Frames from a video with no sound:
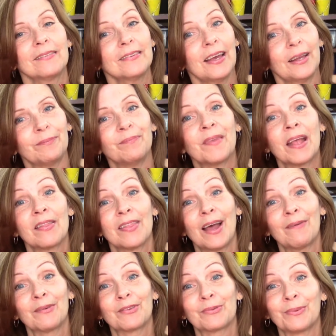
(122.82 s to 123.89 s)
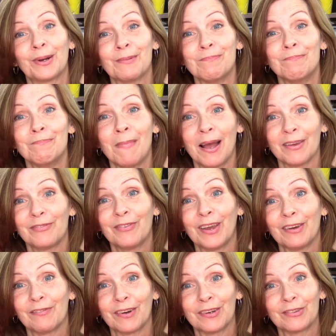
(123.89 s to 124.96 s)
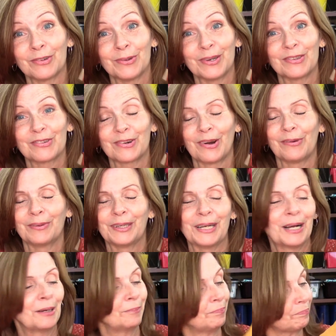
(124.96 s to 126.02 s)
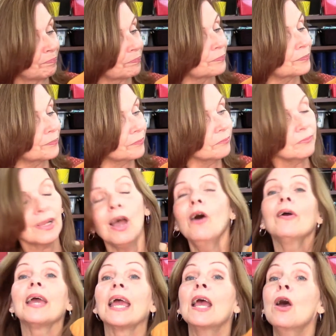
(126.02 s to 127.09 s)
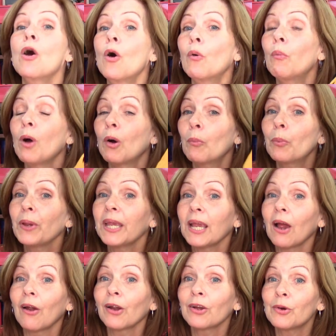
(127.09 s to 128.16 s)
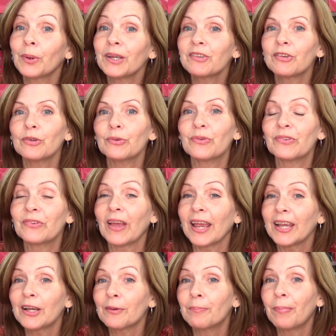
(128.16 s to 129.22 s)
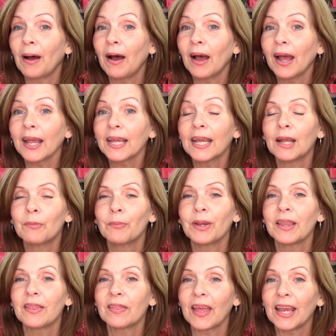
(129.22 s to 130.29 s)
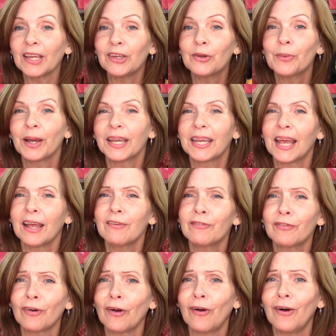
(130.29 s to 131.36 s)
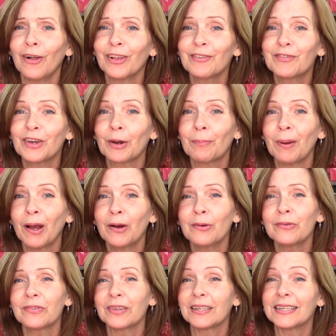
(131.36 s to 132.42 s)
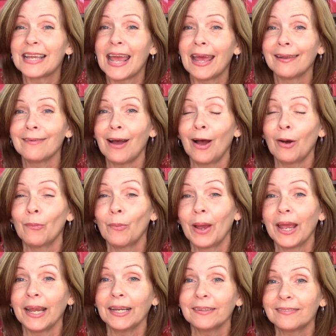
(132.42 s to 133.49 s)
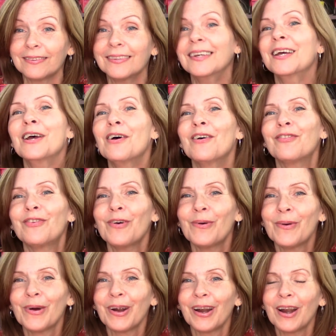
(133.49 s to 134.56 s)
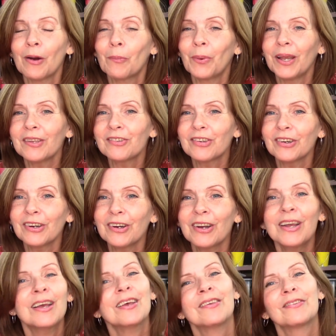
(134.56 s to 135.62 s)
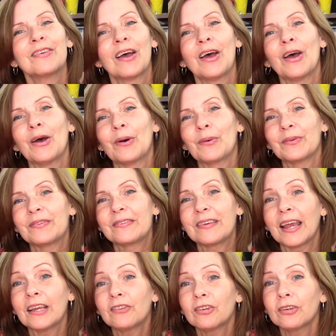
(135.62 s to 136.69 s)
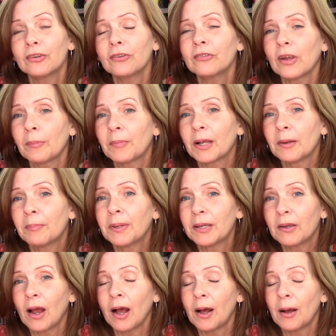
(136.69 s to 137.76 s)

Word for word: said, that was one of my favorite toys growing up. Okay, well, we are going to say goodbye, and we thank you again for all of your posts and cannot wait for winter. So stay tuned. I'm going to be